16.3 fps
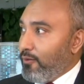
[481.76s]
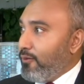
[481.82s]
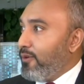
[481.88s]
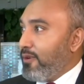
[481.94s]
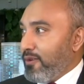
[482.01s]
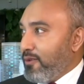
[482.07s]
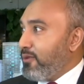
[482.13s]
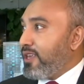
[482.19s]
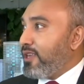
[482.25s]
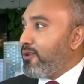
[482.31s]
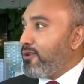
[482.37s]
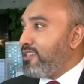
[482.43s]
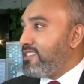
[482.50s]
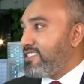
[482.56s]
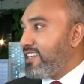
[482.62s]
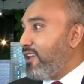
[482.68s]
I mean, we can
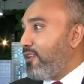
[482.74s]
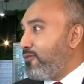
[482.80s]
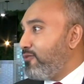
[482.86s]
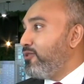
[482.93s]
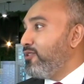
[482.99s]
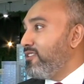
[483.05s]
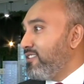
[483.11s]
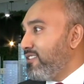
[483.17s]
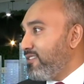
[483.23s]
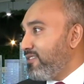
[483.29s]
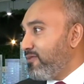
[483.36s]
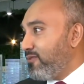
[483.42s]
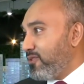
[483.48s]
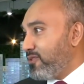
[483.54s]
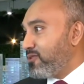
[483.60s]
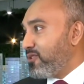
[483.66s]
only sell our food
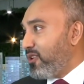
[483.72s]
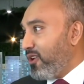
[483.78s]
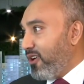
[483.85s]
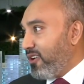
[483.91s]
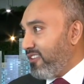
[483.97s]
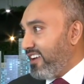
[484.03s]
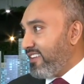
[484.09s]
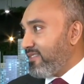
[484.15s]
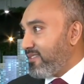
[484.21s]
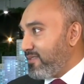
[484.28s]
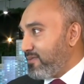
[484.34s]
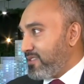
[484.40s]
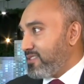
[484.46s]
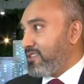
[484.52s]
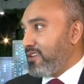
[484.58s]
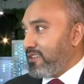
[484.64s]
for so long, right? Yeah.
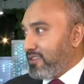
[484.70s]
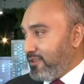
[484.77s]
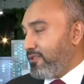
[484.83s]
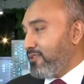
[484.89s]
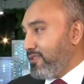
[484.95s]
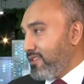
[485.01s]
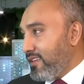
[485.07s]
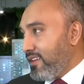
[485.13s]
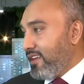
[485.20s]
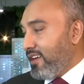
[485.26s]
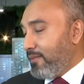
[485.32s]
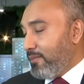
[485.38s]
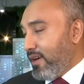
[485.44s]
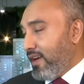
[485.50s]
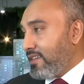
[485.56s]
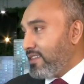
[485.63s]
you know, uh,
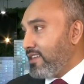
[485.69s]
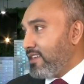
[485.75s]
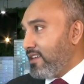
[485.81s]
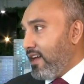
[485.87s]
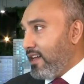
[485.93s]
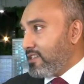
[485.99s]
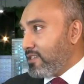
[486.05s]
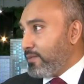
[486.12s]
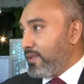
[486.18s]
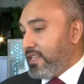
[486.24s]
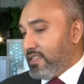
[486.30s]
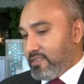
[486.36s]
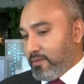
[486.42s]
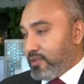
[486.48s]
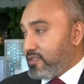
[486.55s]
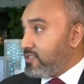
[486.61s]
but I think ultimately
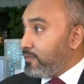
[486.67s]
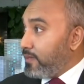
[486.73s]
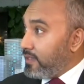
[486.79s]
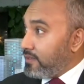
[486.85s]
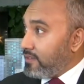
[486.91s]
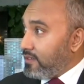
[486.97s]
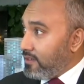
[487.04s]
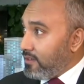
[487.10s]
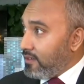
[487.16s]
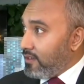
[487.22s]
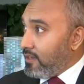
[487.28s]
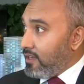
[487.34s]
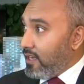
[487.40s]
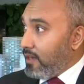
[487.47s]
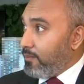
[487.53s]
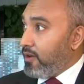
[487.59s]
it's about stability,
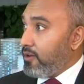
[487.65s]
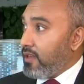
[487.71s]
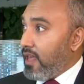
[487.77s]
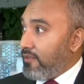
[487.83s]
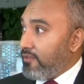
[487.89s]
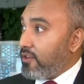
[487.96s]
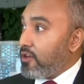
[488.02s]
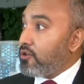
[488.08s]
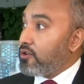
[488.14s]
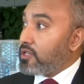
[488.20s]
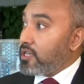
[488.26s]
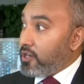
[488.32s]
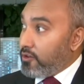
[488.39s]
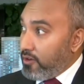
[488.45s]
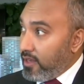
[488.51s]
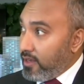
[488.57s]
about having a good
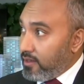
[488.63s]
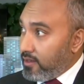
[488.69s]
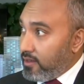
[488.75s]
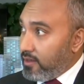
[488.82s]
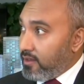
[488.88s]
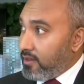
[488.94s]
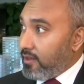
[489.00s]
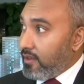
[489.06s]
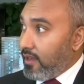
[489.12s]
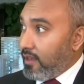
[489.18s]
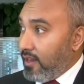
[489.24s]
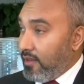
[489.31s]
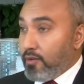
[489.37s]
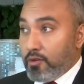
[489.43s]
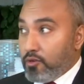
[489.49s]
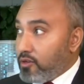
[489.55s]
career here and
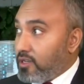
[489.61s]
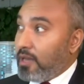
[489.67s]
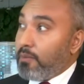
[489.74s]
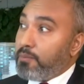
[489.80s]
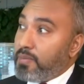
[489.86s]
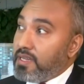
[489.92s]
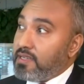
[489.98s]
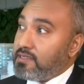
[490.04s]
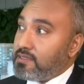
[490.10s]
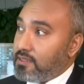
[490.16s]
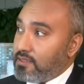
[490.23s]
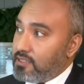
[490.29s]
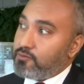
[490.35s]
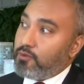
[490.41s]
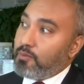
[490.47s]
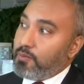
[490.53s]
having good companies here.
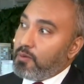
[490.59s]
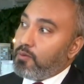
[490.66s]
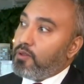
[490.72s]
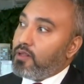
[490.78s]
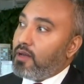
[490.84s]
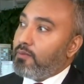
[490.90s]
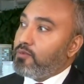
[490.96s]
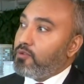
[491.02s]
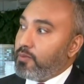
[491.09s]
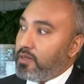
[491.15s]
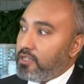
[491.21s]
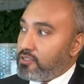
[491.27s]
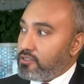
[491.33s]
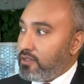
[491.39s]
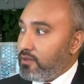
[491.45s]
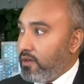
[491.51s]
That's why people will come to
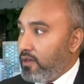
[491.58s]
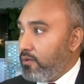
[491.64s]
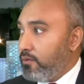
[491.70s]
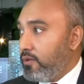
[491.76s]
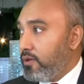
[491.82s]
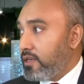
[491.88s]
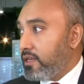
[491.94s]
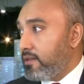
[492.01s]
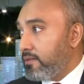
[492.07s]
Malaysia and work here.